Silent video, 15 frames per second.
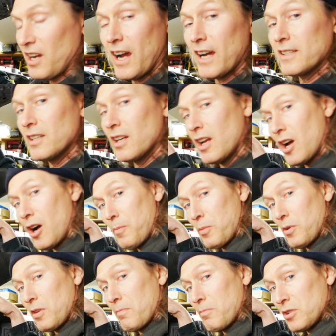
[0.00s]
tighten it up
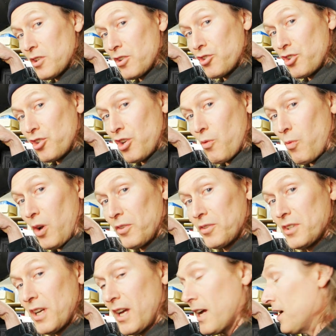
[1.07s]
in the position you
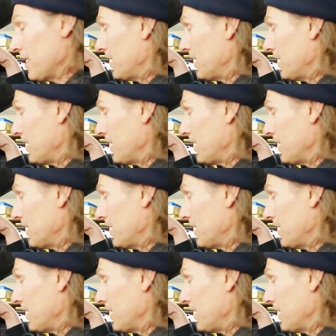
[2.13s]
want it,